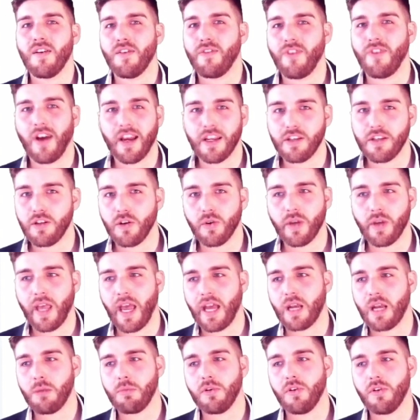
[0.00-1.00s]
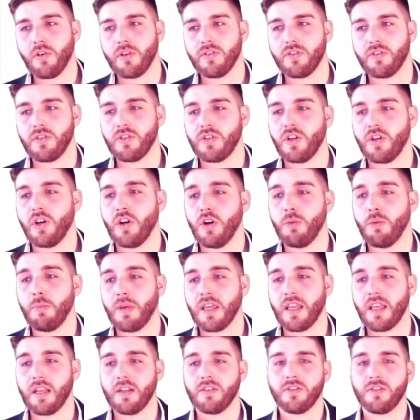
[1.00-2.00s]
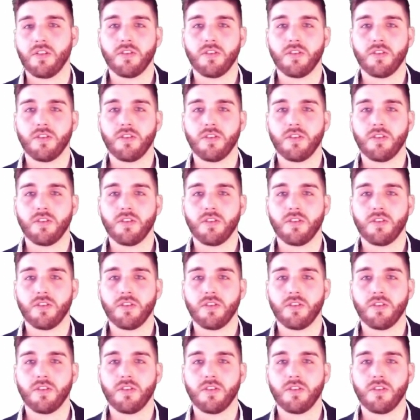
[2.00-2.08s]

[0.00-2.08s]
phytocannabinoids, and terpenes.